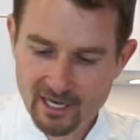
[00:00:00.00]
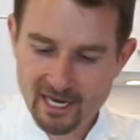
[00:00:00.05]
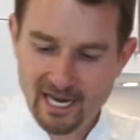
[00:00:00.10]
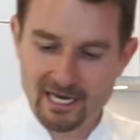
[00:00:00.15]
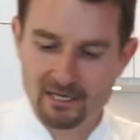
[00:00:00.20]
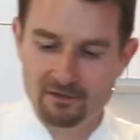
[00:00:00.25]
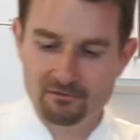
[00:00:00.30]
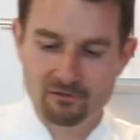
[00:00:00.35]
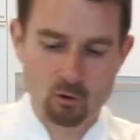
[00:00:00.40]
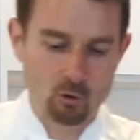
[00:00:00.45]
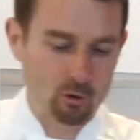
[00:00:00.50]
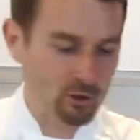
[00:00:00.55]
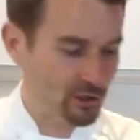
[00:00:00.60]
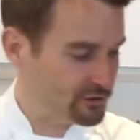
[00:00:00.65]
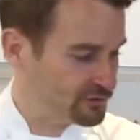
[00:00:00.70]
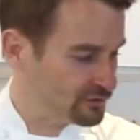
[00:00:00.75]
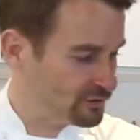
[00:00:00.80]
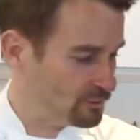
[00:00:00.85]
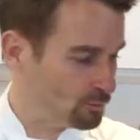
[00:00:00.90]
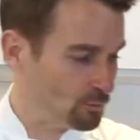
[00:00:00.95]
And of
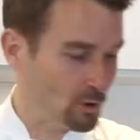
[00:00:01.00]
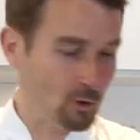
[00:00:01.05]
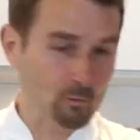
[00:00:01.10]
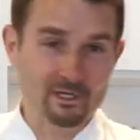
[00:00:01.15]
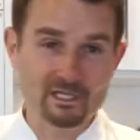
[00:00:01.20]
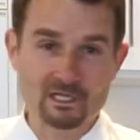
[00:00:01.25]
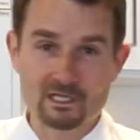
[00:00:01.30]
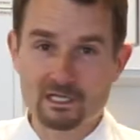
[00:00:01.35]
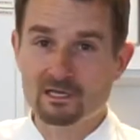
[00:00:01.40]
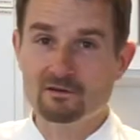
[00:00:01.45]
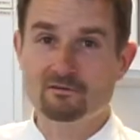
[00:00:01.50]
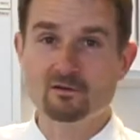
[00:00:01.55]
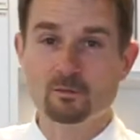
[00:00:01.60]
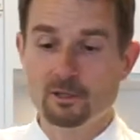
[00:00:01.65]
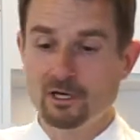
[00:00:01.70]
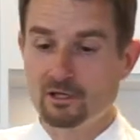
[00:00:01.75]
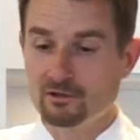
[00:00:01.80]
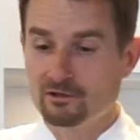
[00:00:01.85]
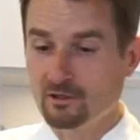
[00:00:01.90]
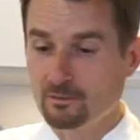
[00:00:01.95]
course, what we love
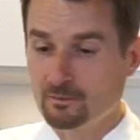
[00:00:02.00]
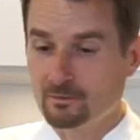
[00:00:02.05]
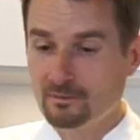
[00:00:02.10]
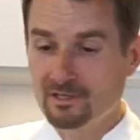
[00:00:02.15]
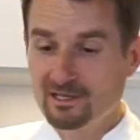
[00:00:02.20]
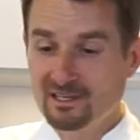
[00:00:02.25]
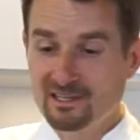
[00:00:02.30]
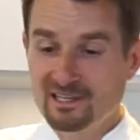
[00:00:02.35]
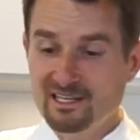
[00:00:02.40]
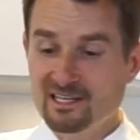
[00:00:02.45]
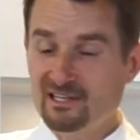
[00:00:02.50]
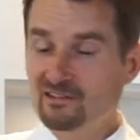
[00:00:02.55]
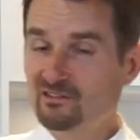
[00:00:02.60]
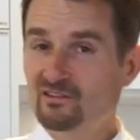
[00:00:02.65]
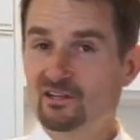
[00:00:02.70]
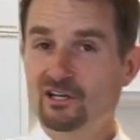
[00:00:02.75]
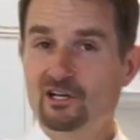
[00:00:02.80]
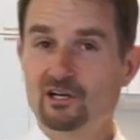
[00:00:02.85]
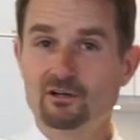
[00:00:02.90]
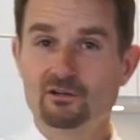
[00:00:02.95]
about them is
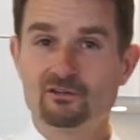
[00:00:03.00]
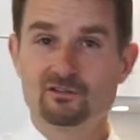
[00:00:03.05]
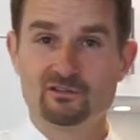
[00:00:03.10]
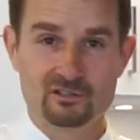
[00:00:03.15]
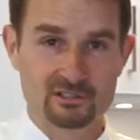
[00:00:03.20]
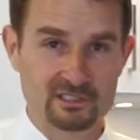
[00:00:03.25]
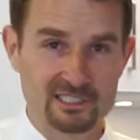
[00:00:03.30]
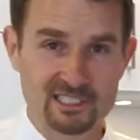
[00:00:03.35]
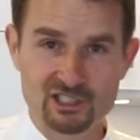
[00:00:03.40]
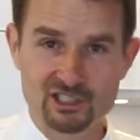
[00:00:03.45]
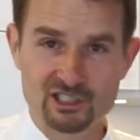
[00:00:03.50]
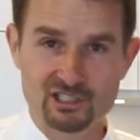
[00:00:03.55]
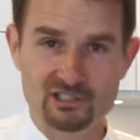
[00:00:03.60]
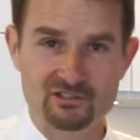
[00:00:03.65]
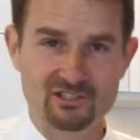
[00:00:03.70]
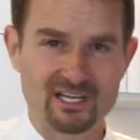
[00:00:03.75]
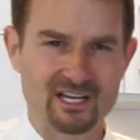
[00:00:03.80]
they're delicious.